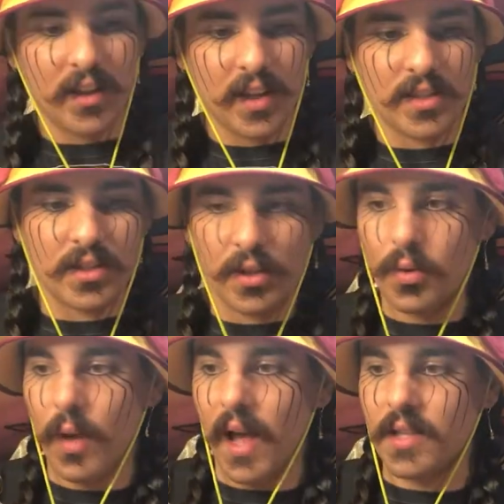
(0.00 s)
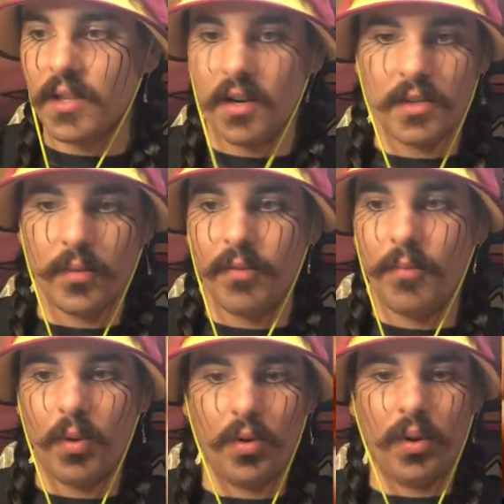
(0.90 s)
And that's two SRs that
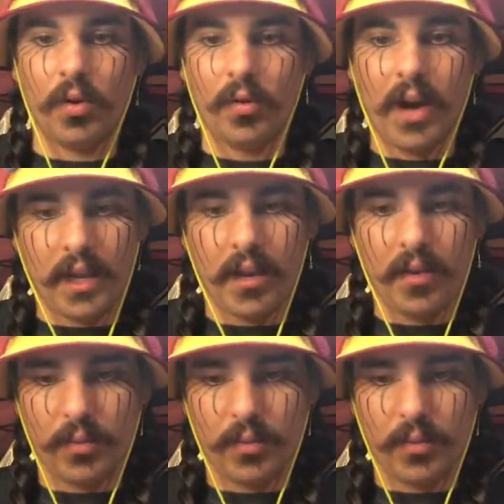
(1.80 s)
we've pulled already.